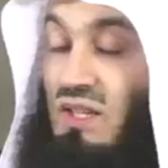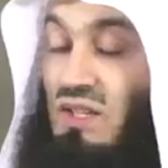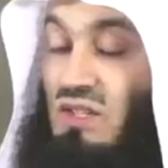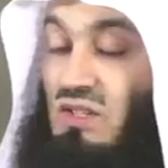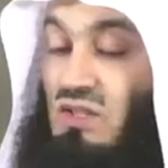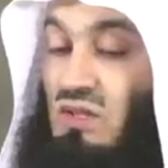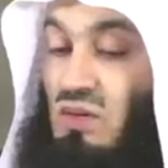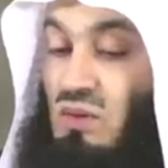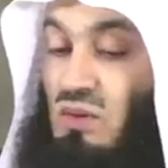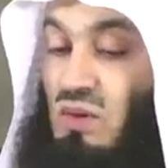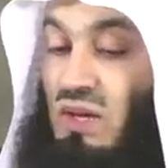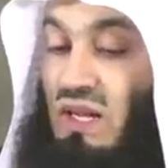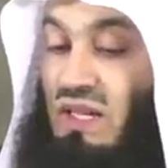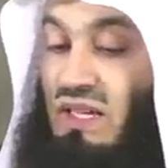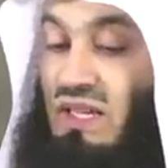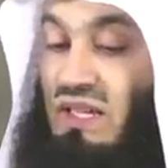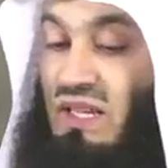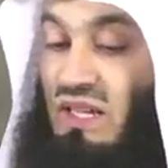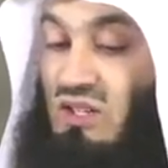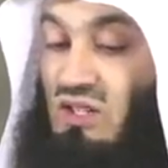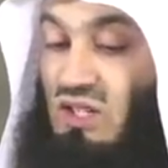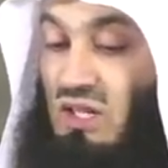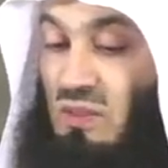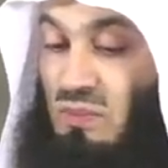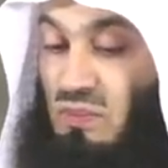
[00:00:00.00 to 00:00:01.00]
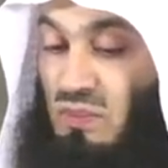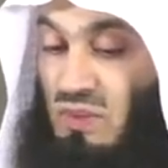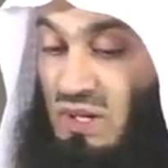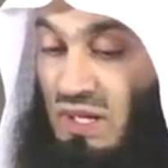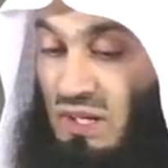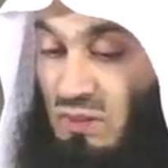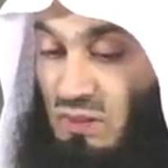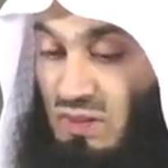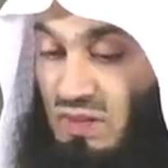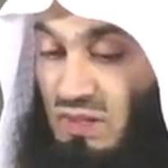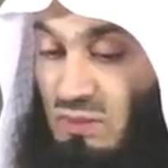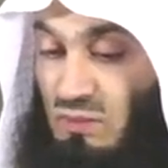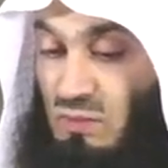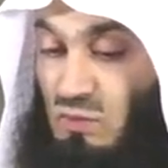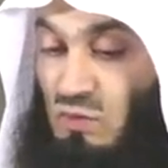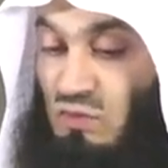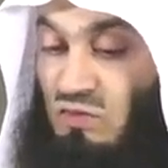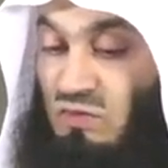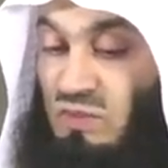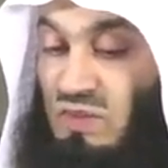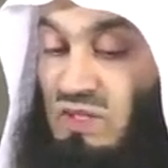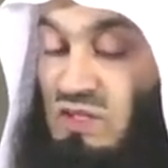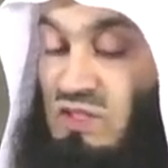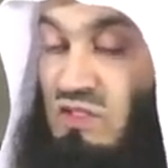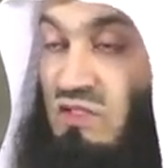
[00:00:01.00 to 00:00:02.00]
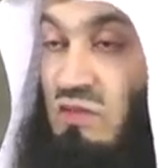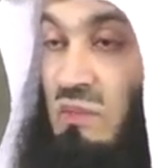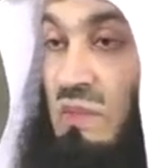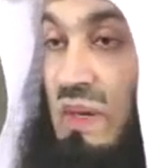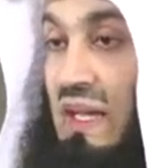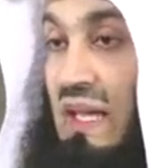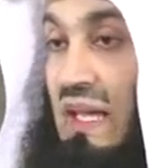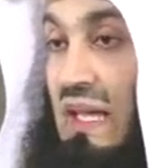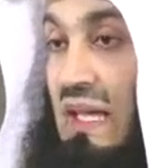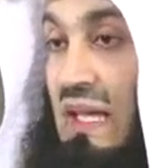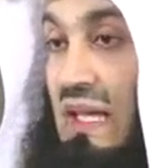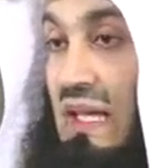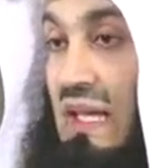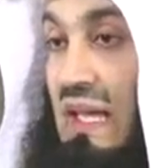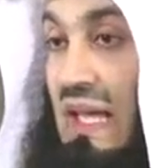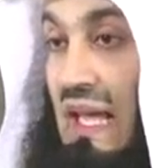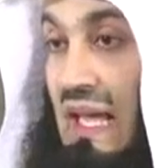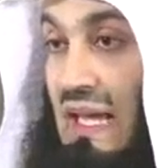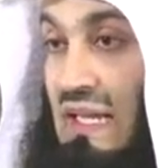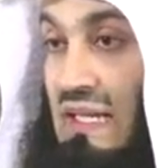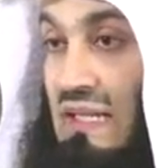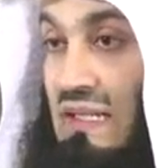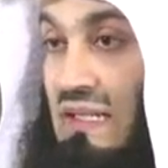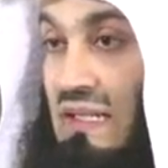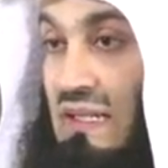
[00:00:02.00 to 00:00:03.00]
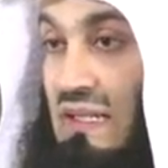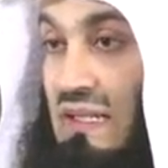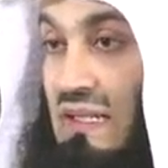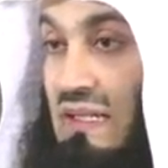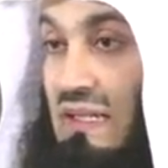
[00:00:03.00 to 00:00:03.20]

So I can actually pray with the movements of my head.